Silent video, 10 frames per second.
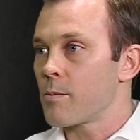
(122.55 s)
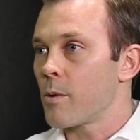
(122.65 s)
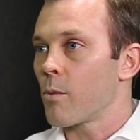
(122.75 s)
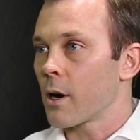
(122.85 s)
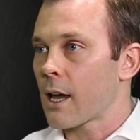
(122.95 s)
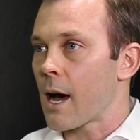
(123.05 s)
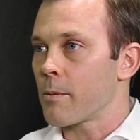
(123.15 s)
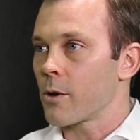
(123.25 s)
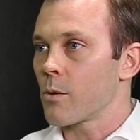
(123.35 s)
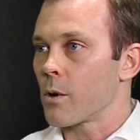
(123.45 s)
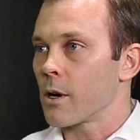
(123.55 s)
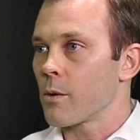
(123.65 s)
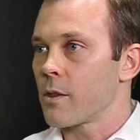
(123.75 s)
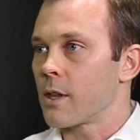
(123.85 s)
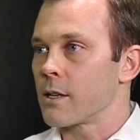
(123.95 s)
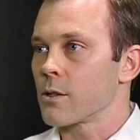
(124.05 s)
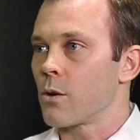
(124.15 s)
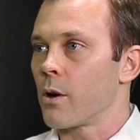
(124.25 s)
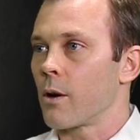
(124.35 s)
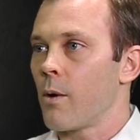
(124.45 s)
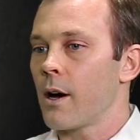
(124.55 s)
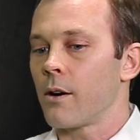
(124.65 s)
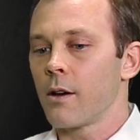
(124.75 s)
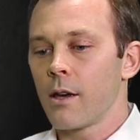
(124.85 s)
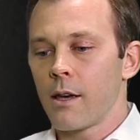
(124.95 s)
put more capital to work when things are going well.